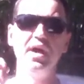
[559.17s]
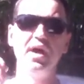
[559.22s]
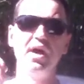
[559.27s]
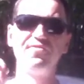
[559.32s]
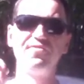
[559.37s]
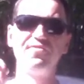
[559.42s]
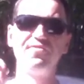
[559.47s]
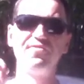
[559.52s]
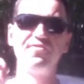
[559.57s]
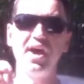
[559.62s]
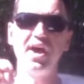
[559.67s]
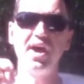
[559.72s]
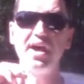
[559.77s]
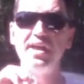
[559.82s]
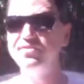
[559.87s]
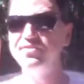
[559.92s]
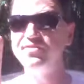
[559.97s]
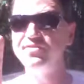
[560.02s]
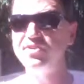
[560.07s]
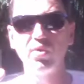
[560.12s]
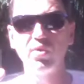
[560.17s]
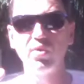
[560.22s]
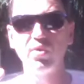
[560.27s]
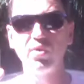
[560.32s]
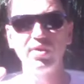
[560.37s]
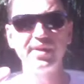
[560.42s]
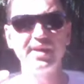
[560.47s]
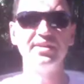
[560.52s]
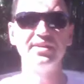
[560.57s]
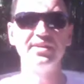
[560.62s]
For any of you that
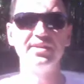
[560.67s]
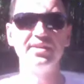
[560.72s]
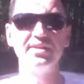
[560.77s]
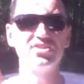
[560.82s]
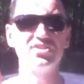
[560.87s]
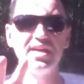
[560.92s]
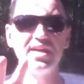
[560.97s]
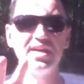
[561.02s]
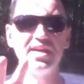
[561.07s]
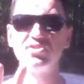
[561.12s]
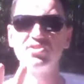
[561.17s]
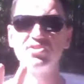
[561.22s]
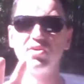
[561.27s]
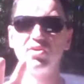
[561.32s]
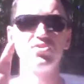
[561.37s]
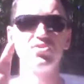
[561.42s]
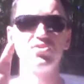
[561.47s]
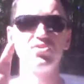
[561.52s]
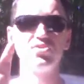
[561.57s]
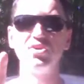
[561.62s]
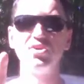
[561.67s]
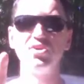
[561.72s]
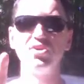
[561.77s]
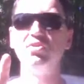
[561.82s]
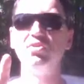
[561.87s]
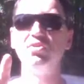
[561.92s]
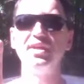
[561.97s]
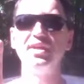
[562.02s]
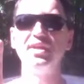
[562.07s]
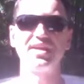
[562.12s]
want to get in at $10, you're
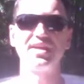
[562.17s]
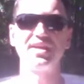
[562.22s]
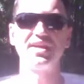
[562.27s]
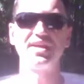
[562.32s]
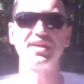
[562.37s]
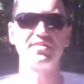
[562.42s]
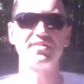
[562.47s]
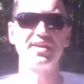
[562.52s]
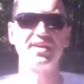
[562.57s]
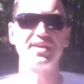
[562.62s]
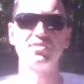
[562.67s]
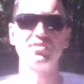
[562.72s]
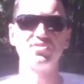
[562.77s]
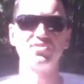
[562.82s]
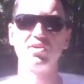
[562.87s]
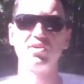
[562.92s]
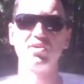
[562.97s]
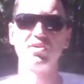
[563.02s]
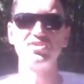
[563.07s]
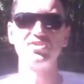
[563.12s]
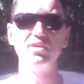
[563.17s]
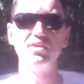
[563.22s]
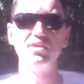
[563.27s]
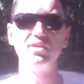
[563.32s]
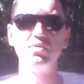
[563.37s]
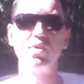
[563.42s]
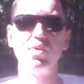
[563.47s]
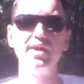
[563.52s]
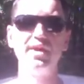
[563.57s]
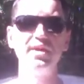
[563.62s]
soon going to get to that $1,000
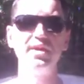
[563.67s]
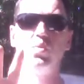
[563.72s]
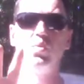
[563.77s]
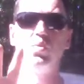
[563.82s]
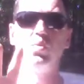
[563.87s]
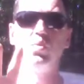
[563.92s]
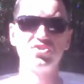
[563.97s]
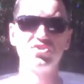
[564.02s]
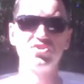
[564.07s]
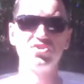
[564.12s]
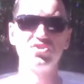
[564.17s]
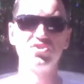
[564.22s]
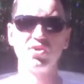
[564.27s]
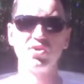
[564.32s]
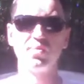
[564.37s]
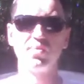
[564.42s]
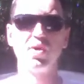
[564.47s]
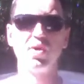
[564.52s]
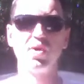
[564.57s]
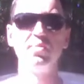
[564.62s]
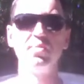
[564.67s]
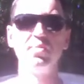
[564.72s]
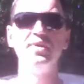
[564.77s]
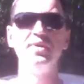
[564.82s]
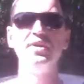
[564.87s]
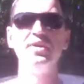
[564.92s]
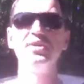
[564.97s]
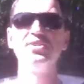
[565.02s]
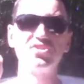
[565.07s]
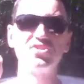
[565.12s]
anyway, which is not a problem.
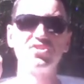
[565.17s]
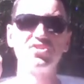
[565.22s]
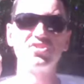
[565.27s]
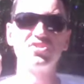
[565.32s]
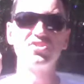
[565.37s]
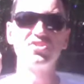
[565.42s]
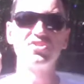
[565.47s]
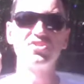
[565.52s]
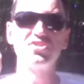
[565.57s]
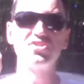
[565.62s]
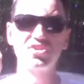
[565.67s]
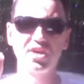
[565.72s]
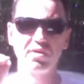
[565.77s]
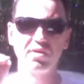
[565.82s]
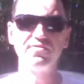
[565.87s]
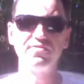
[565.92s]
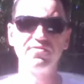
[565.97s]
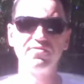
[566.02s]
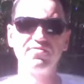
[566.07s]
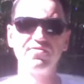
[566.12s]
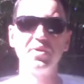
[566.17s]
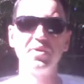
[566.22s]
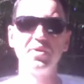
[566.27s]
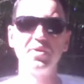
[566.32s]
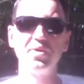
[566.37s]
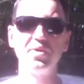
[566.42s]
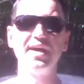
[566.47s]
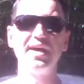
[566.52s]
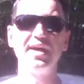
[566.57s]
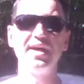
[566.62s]
So I don't want to discourage you from
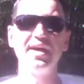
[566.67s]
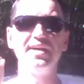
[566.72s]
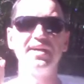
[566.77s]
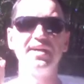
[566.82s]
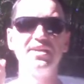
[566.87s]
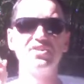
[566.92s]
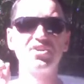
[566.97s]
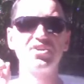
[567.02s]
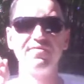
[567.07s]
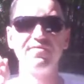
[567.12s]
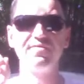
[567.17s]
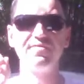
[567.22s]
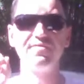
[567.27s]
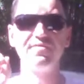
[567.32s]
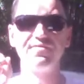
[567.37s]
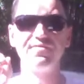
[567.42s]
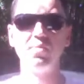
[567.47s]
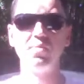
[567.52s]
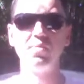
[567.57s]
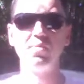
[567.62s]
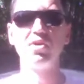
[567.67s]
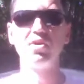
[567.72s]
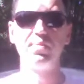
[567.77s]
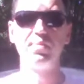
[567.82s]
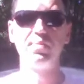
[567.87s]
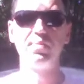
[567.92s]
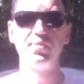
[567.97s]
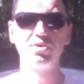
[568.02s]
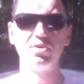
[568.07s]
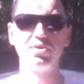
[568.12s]
doing that. It's going to be a
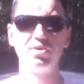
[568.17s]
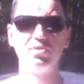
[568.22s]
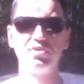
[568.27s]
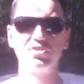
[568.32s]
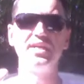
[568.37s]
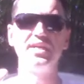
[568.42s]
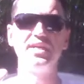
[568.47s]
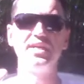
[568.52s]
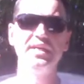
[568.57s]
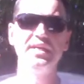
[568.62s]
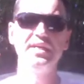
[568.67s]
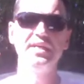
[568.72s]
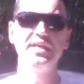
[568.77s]
phenomenal opportunity.